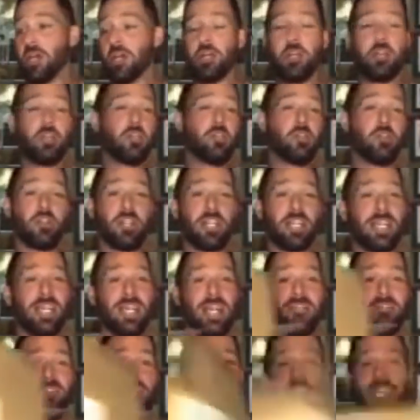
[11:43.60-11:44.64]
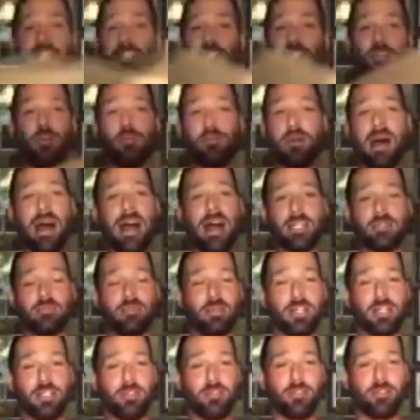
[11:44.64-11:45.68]
You're going to get everything in this whole box
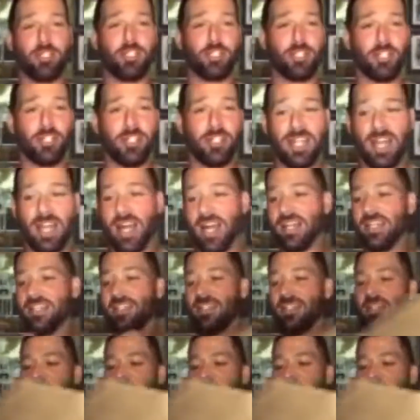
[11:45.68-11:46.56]
because you're such a good guy.